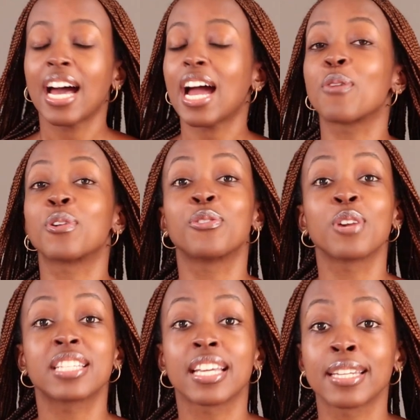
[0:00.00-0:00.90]
I
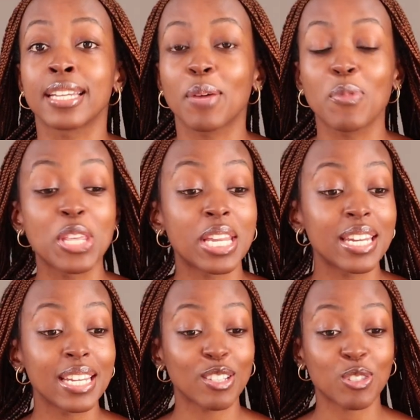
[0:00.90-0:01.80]
regretted. But
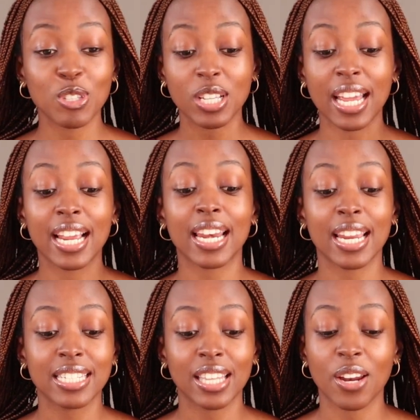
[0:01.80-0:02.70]
then it's like
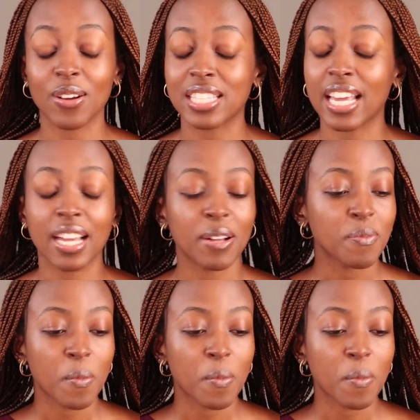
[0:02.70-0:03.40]
later that I was like,